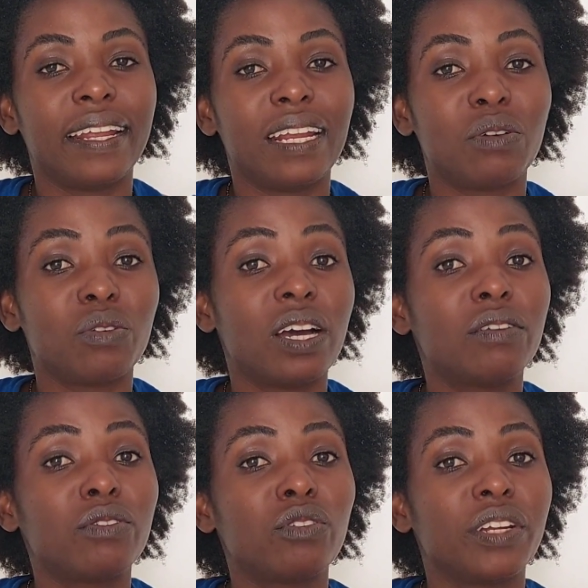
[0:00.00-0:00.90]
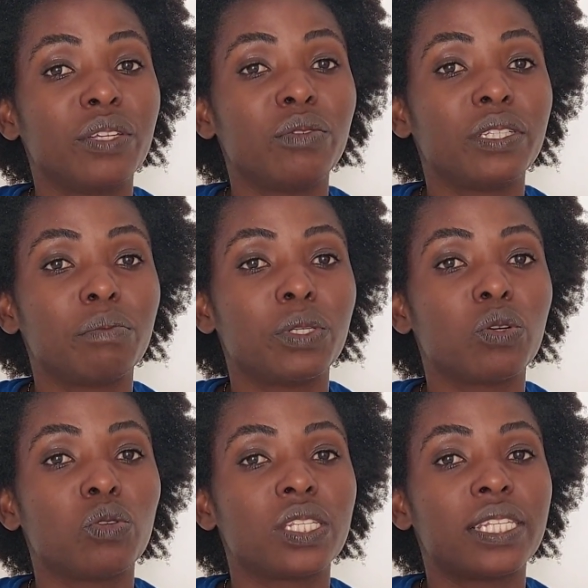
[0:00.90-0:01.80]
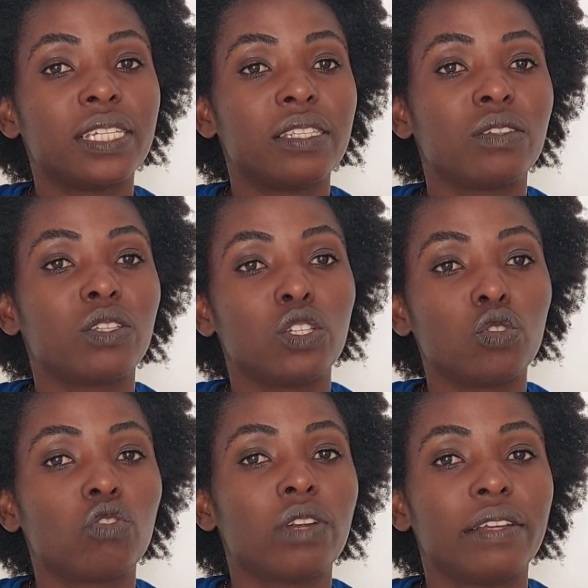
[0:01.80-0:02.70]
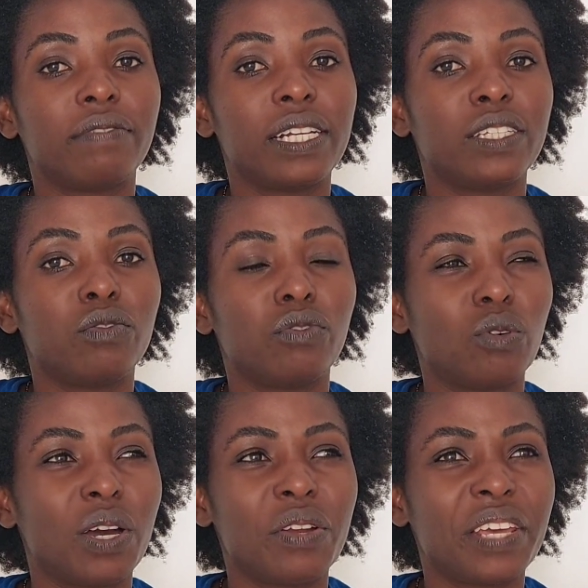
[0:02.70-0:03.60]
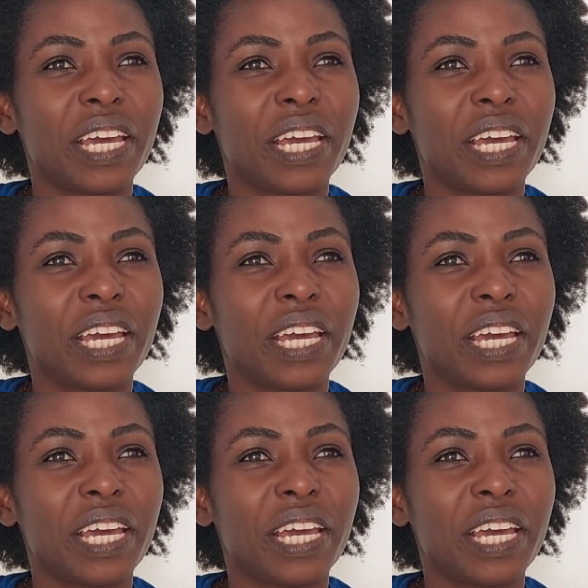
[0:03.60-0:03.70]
and I would have to renew it because it is usually valid for 1